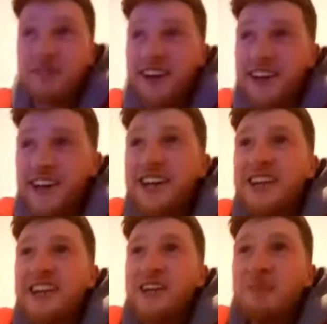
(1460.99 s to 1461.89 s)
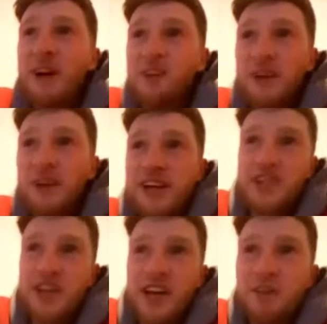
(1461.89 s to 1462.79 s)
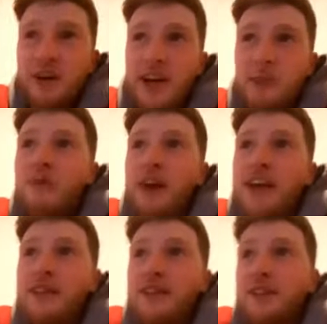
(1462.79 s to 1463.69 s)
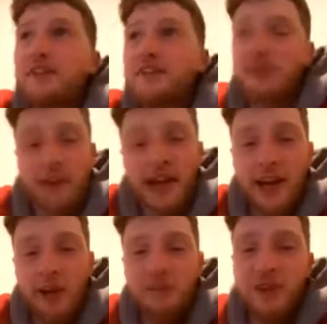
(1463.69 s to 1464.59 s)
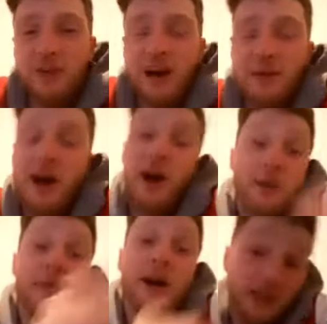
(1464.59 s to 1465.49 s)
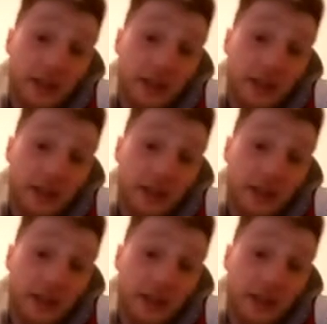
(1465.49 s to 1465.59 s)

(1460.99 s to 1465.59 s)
innit? But do you know what it is? It's one of them. If I actually see someone getting upset about it, I'm like, oh my